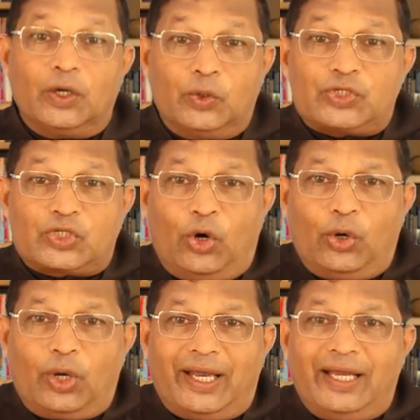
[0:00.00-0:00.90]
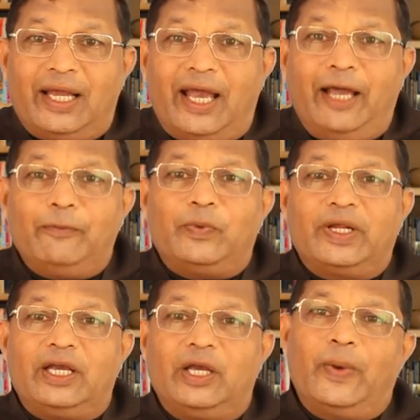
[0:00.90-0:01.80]
who saw in
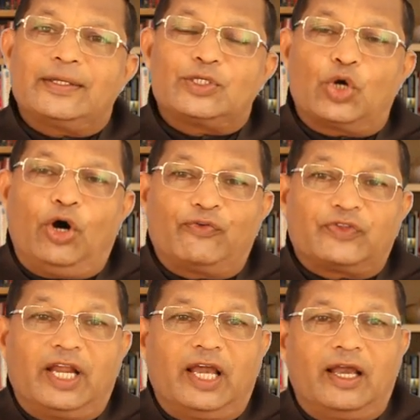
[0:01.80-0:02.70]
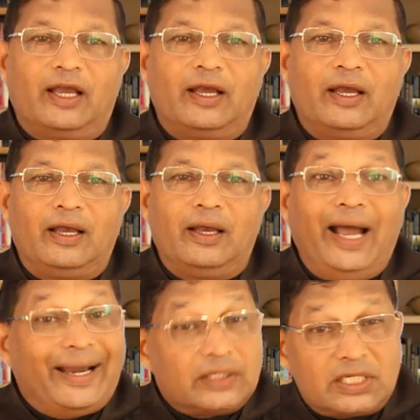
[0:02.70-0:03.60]
every event of the day
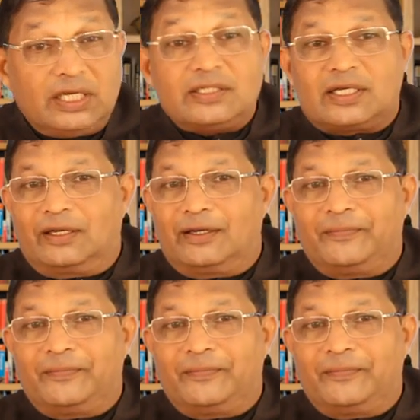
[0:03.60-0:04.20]
and season